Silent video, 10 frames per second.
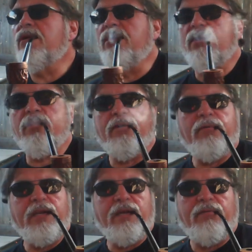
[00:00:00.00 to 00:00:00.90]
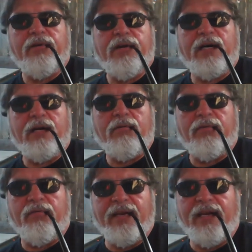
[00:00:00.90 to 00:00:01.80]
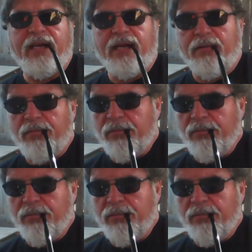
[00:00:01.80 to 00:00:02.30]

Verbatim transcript: and all that we did for God was vain.